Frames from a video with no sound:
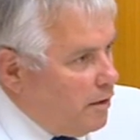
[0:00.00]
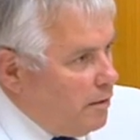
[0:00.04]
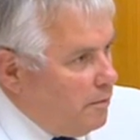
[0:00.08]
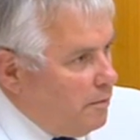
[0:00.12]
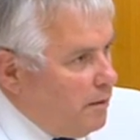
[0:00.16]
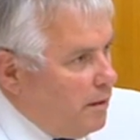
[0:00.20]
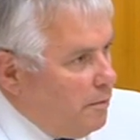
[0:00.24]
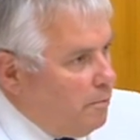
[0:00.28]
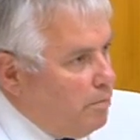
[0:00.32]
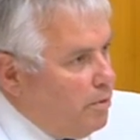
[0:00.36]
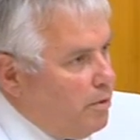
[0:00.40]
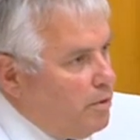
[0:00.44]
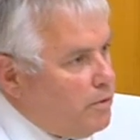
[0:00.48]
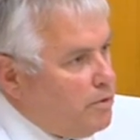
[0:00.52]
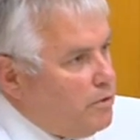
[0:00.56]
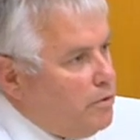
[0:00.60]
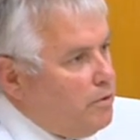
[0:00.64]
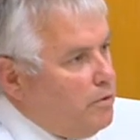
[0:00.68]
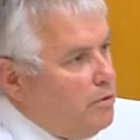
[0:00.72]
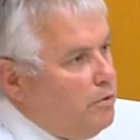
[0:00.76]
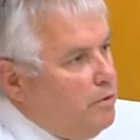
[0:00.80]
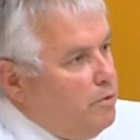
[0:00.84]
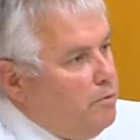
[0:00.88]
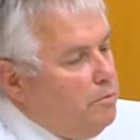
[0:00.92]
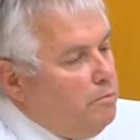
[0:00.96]
a person
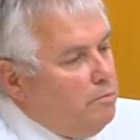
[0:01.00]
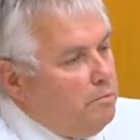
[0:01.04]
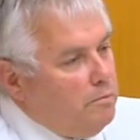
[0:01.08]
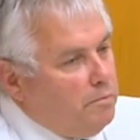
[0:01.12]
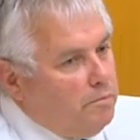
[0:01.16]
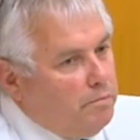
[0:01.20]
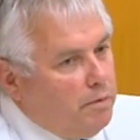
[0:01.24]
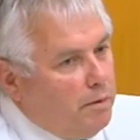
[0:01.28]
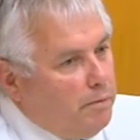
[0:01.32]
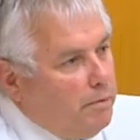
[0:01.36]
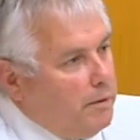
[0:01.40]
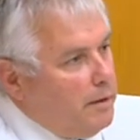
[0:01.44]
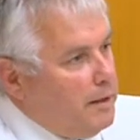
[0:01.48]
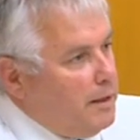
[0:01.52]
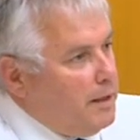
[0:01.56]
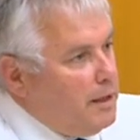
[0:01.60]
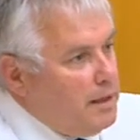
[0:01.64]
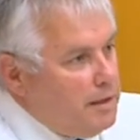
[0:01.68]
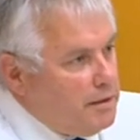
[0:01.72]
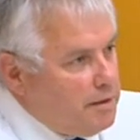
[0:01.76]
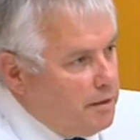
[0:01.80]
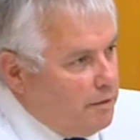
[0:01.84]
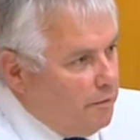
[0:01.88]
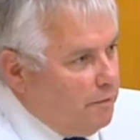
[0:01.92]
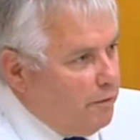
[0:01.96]
who probably
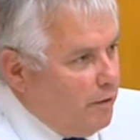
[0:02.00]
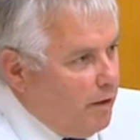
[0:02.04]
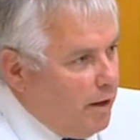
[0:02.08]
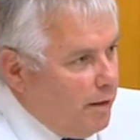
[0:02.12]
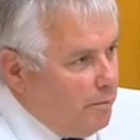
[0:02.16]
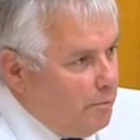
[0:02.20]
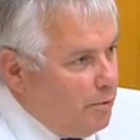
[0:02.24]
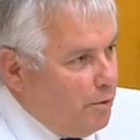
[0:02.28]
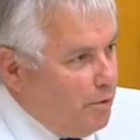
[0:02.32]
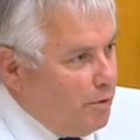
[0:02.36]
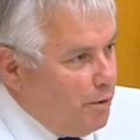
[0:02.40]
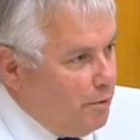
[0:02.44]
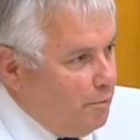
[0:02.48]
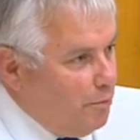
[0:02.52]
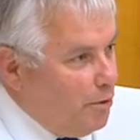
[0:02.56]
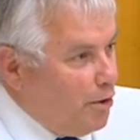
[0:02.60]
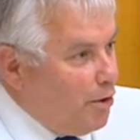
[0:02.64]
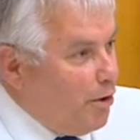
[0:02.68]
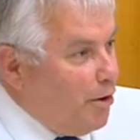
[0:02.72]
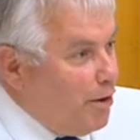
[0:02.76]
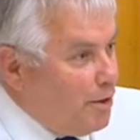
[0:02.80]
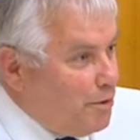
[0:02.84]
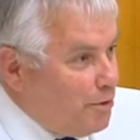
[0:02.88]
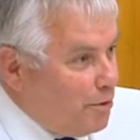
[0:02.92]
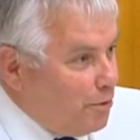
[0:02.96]
needs the flight more than what
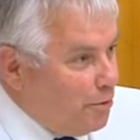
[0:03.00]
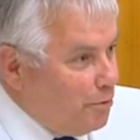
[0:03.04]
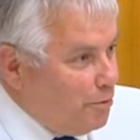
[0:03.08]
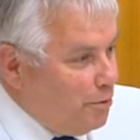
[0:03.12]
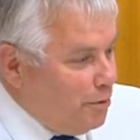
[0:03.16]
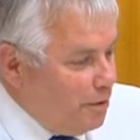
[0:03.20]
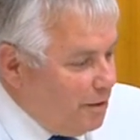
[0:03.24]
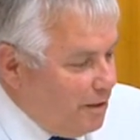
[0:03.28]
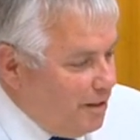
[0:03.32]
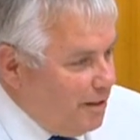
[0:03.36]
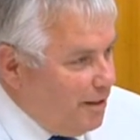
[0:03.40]
I do,